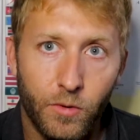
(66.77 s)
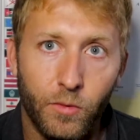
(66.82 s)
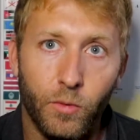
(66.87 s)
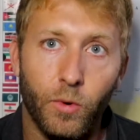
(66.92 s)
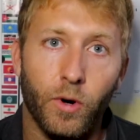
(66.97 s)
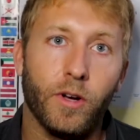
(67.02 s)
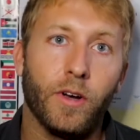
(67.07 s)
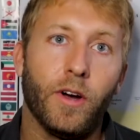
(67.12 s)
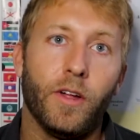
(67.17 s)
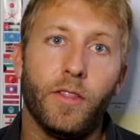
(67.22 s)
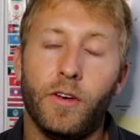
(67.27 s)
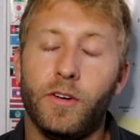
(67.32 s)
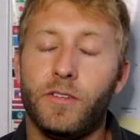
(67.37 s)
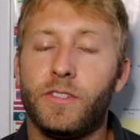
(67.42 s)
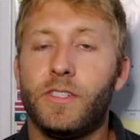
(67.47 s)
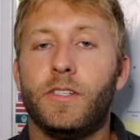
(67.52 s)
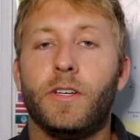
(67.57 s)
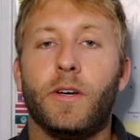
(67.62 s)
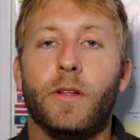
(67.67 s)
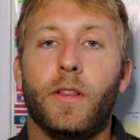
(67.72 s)
work on
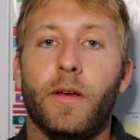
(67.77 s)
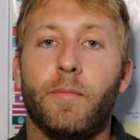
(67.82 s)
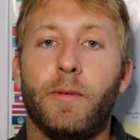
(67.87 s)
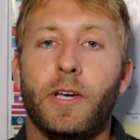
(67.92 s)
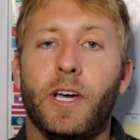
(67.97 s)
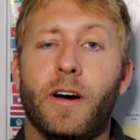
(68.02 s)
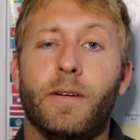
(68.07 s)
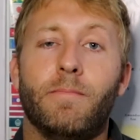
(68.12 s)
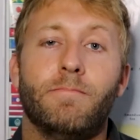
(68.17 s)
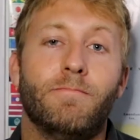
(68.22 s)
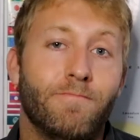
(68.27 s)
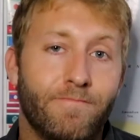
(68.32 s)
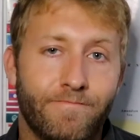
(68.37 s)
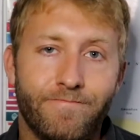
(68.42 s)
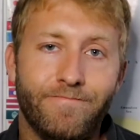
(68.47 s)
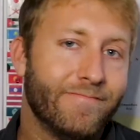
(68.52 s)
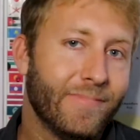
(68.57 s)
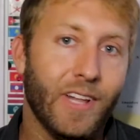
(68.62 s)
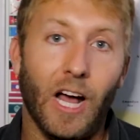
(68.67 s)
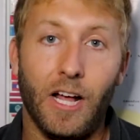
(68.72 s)
those until they become
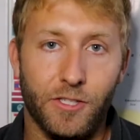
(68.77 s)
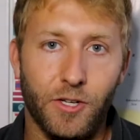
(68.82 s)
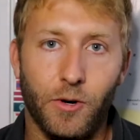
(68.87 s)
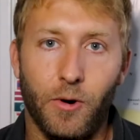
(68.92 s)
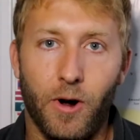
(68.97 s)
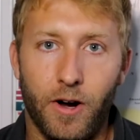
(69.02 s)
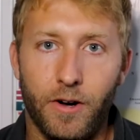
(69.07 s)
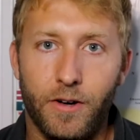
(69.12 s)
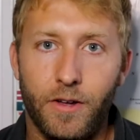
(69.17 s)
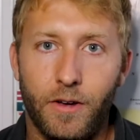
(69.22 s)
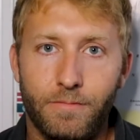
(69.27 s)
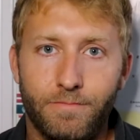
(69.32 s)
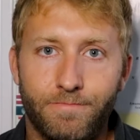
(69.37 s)
not so hard.